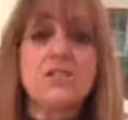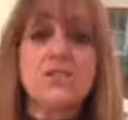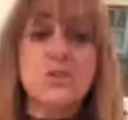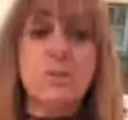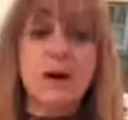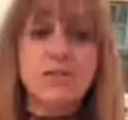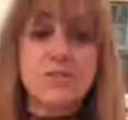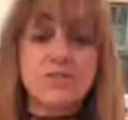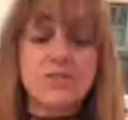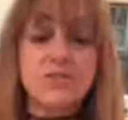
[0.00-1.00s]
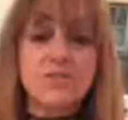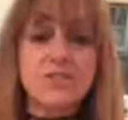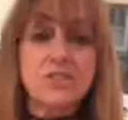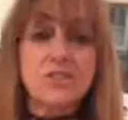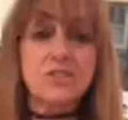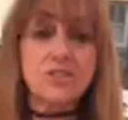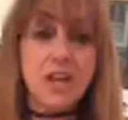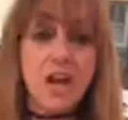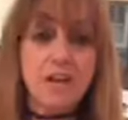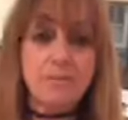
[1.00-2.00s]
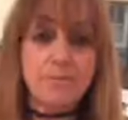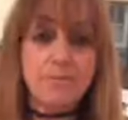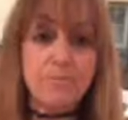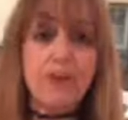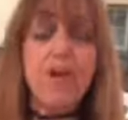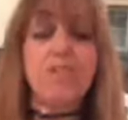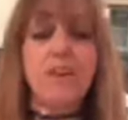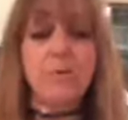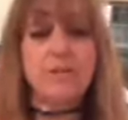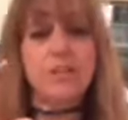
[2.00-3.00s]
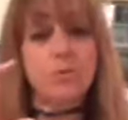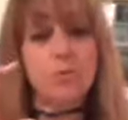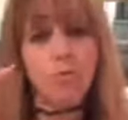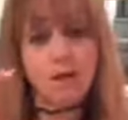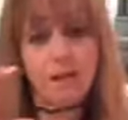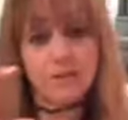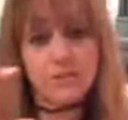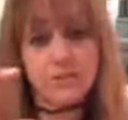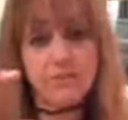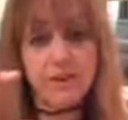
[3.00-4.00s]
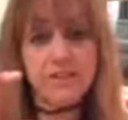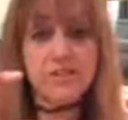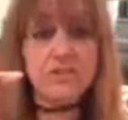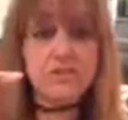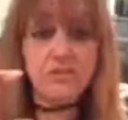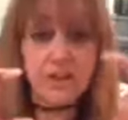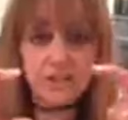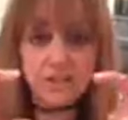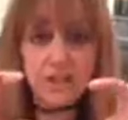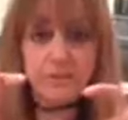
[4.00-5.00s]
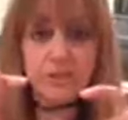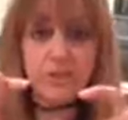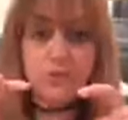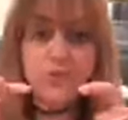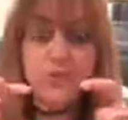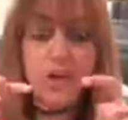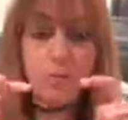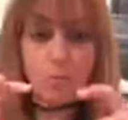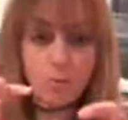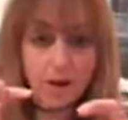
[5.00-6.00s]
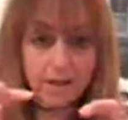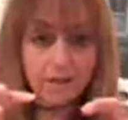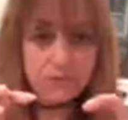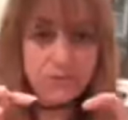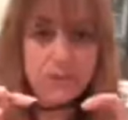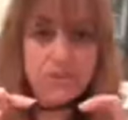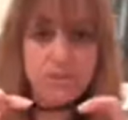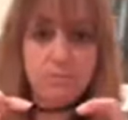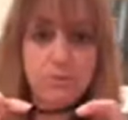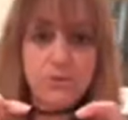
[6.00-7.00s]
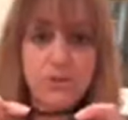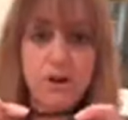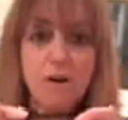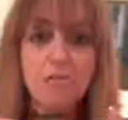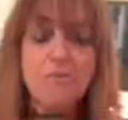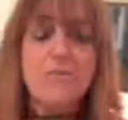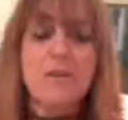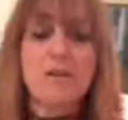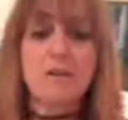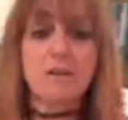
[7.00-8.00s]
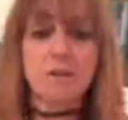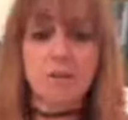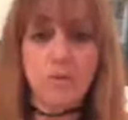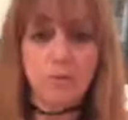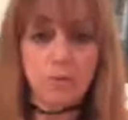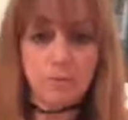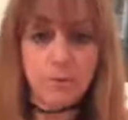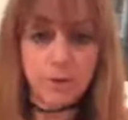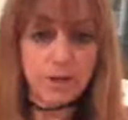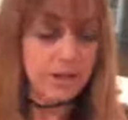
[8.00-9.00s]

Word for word: two ounces of gin. Then we did one ounce of French, fresh lemon juice and one ounce of the simple syrup. We put it